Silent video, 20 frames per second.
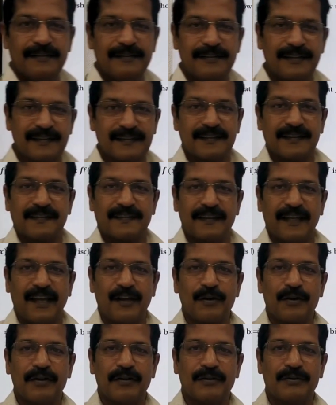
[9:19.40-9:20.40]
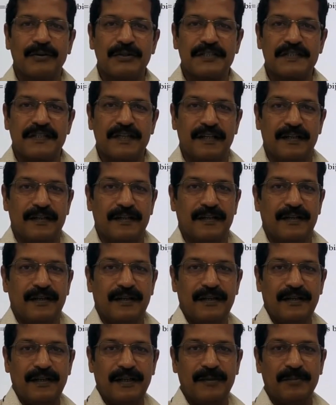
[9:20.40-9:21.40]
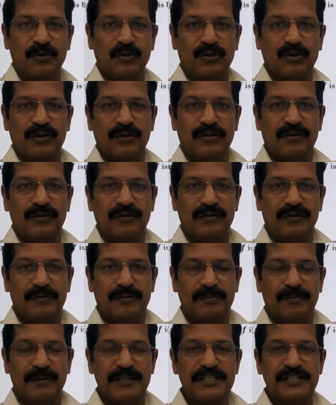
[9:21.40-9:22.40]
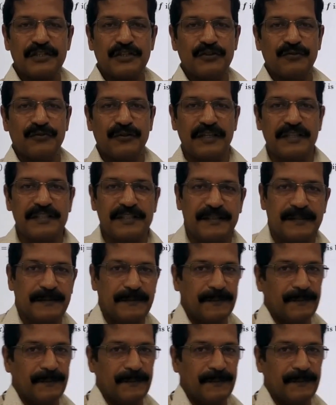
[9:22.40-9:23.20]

discuss a question about a bijective function.